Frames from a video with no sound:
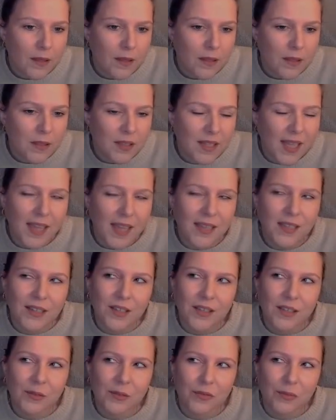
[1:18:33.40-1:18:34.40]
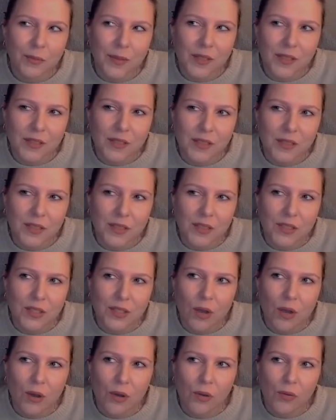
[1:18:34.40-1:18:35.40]
That could have been
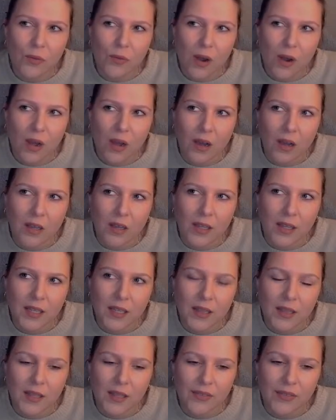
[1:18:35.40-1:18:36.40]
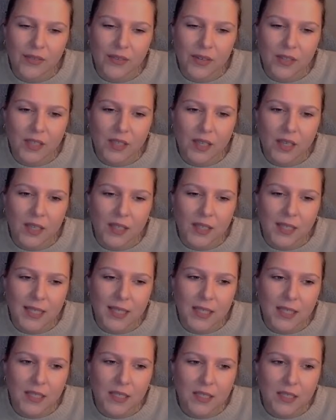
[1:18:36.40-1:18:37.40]
so wrong in different
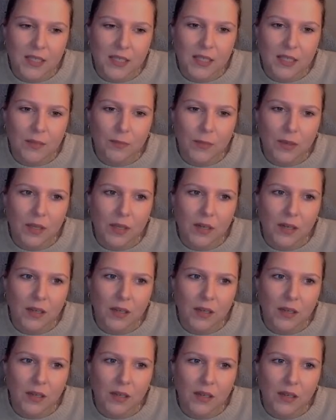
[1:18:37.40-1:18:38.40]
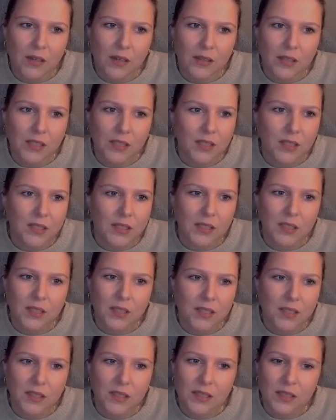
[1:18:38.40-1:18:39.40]
contexts, but
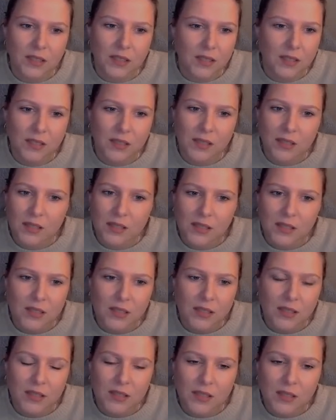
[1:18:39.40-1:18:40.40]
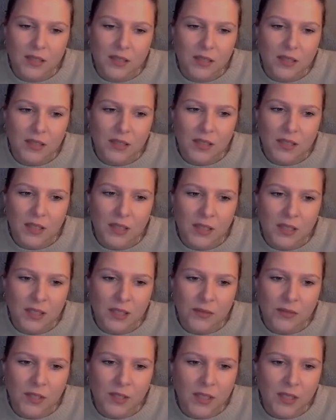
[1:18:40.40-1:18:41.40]
just dealing
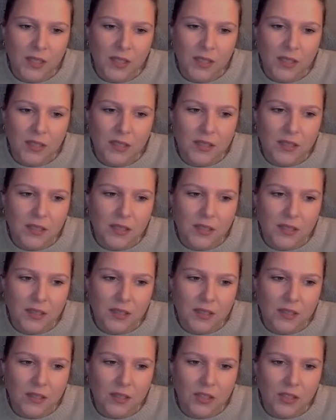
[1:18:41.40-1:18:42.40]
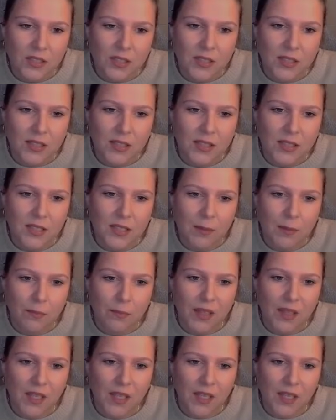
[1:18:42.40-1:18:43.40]
with it, just
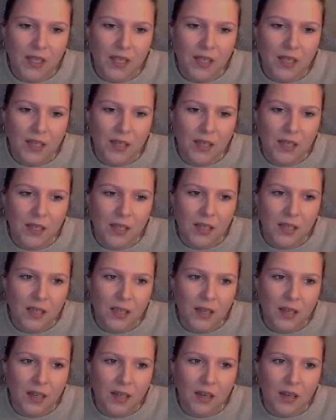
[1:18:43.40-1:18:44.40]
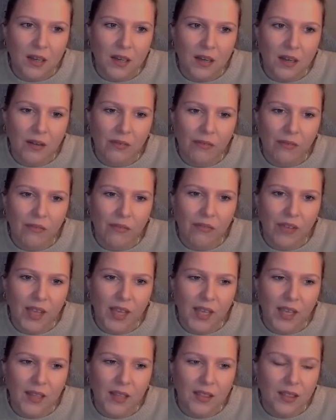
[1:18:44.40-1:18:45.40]
accepting our fate